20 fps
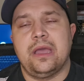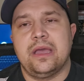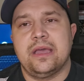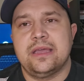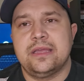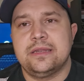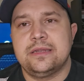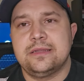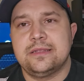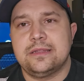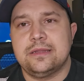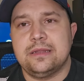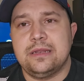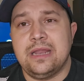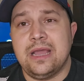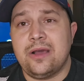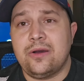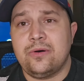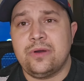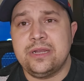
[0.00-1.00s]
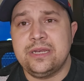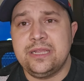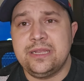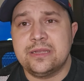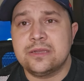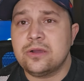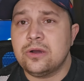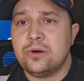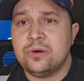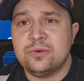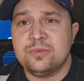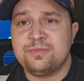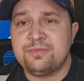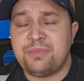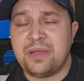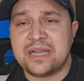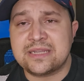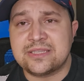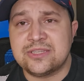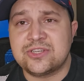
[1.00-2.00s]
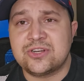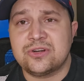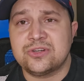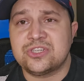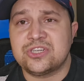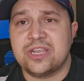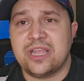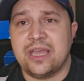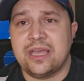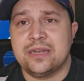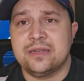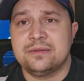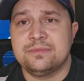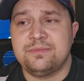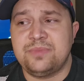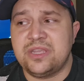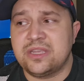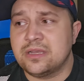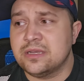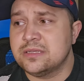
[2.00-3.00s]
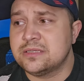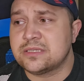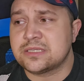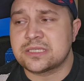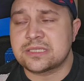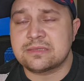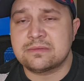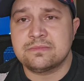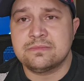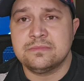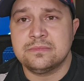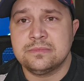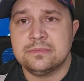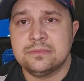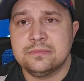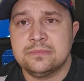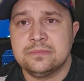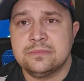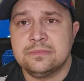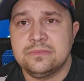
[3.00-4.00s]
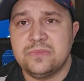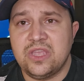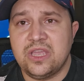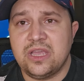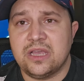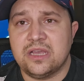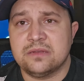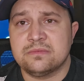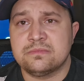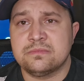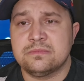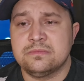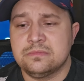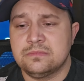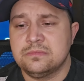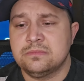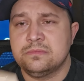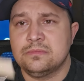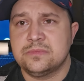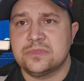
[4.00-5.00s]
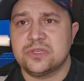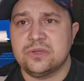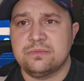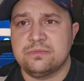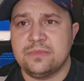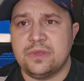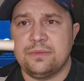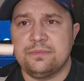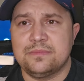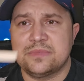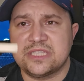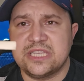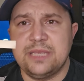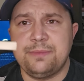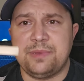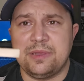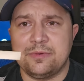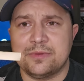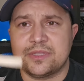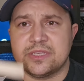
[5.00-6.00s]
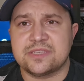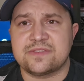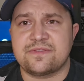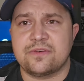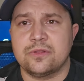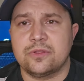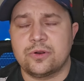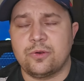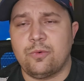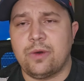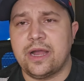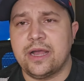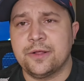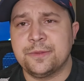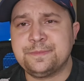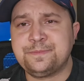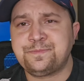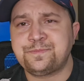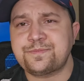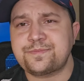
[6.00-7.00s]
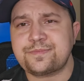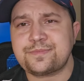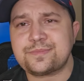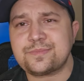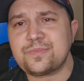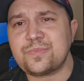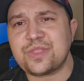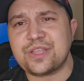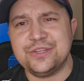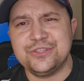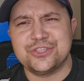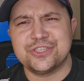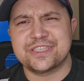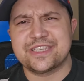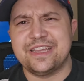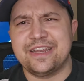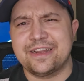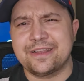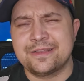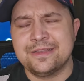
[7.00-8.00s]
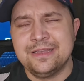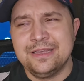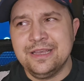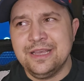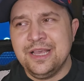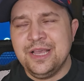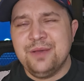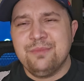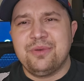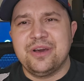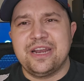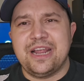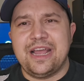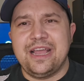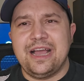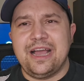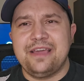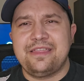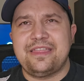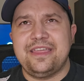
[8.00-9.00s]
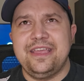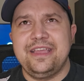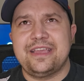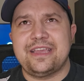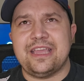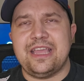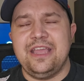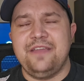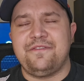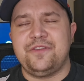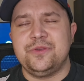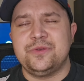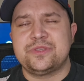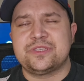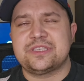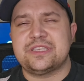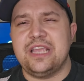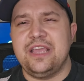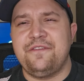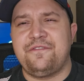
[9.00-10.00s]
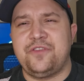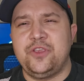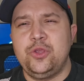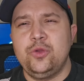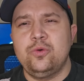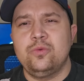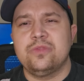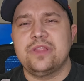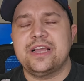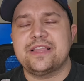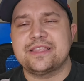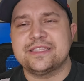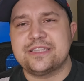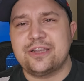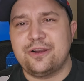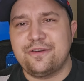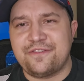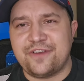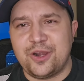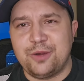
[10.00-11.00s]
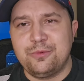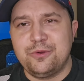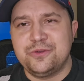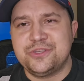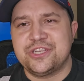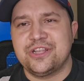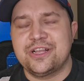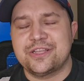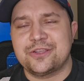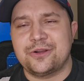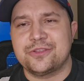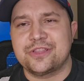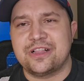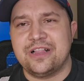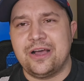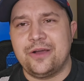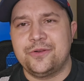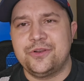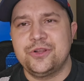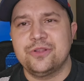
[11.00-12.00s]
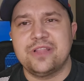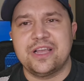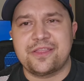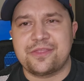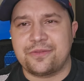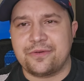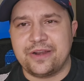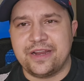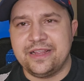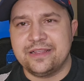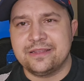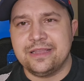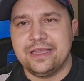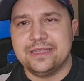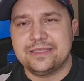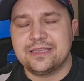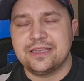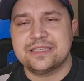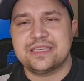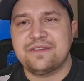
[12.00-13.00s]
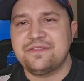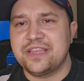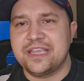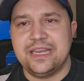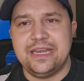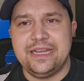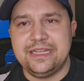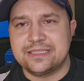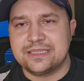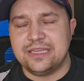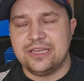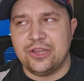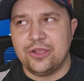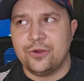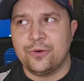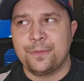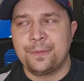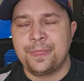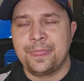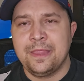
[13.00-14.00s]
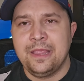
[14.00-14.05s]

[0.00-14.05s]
And now I need to go back to church again because, yeah, so I'm, I'm sleeping with this for a little while. Just kidding. But I, I think if you if you like the Terrifier movies, you like Art the Clown, you'll like three. It does everything it needs to do.